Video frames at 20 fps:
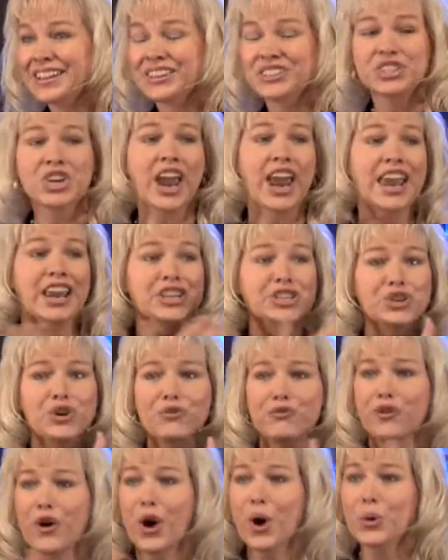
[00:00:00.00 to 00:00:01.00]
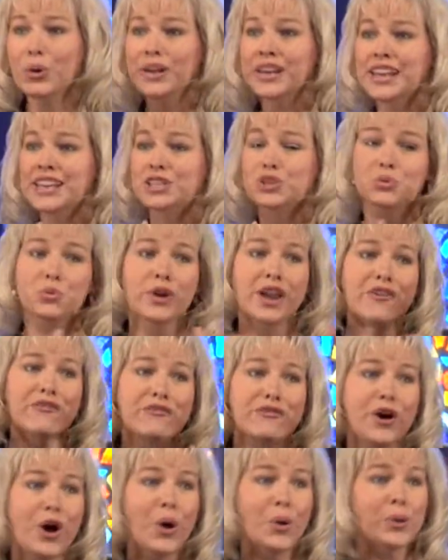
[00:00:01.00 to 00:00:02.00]
Change your focus,
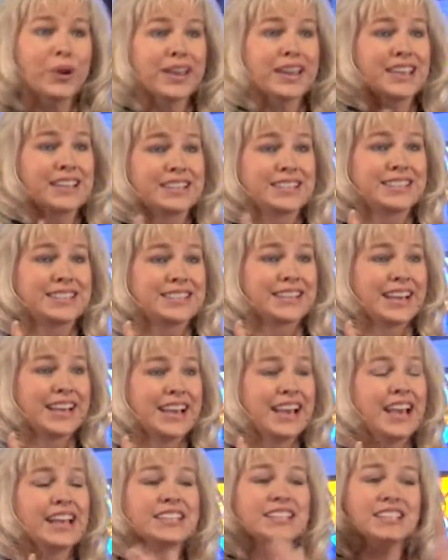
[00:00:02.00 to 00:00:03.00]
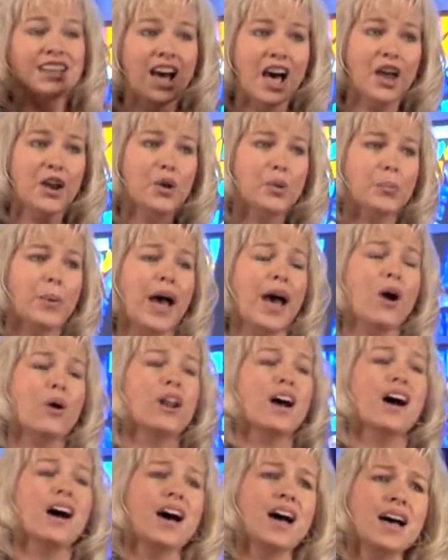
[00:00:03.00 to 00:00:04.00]
refocus. It's not about
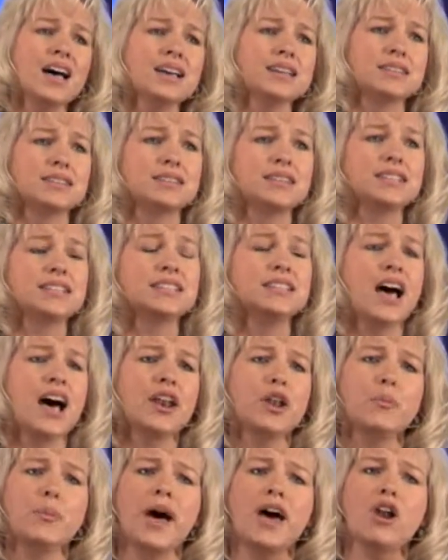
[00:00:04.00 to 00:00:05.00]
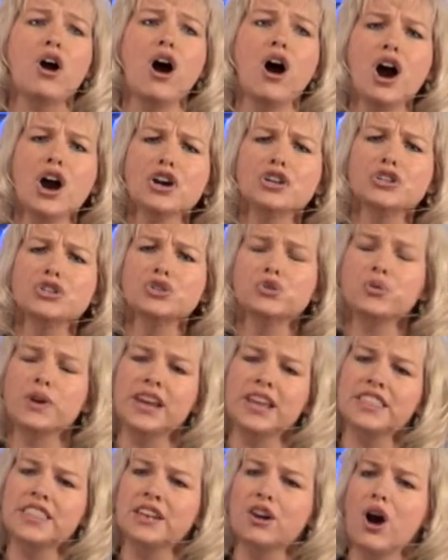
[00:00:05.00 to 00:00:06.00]
us. It's not about our
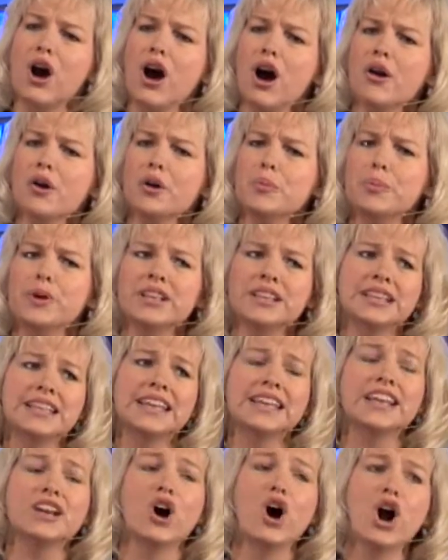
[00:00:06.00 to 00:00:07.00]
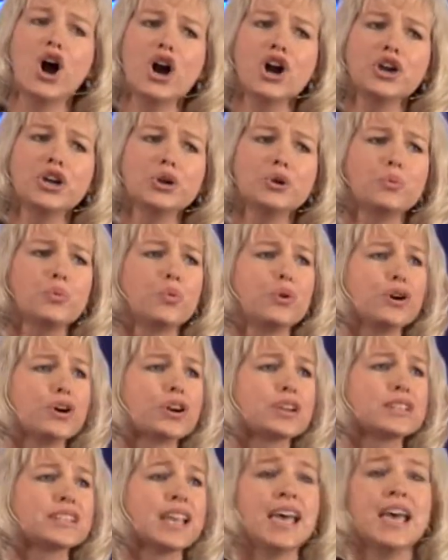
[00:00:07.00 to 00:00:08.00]
strength and our ability and our good
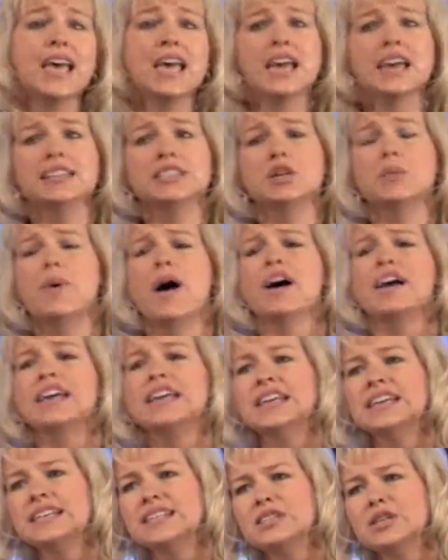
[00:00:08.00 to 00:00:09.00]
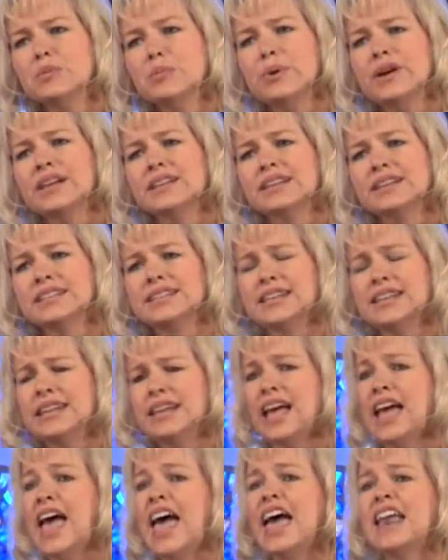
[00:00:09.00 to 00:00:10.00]
works. It's about His
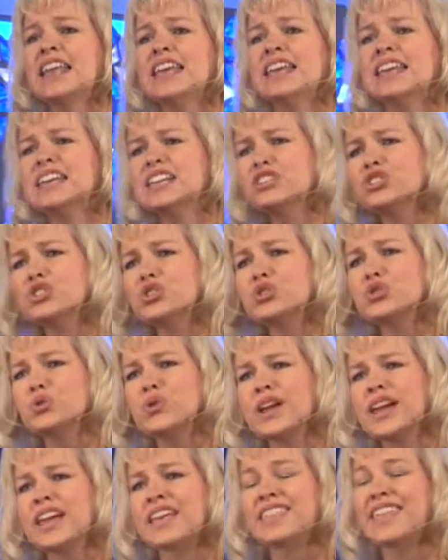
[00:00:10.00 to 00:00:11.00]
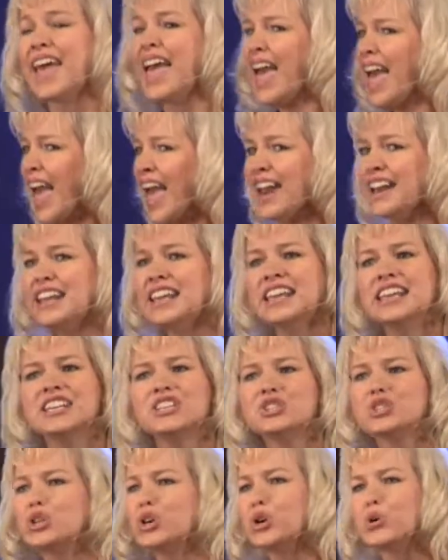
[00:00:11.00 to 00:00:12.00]
ability and His strength and
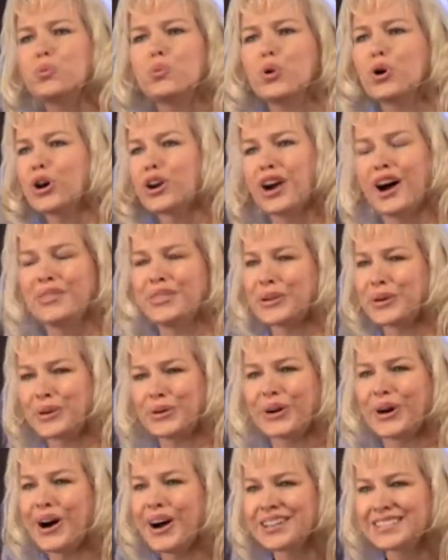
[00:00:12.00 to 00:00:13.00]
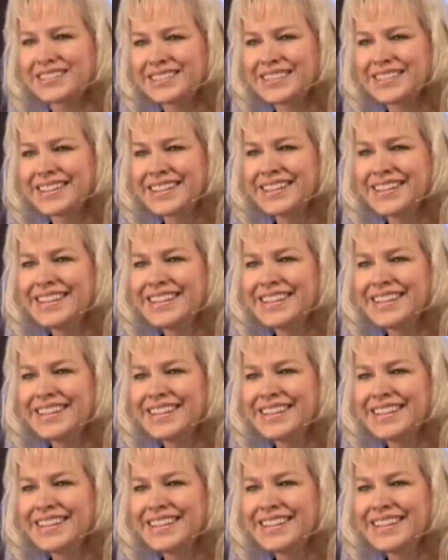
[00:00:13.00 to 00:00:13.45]
His good work on the cross.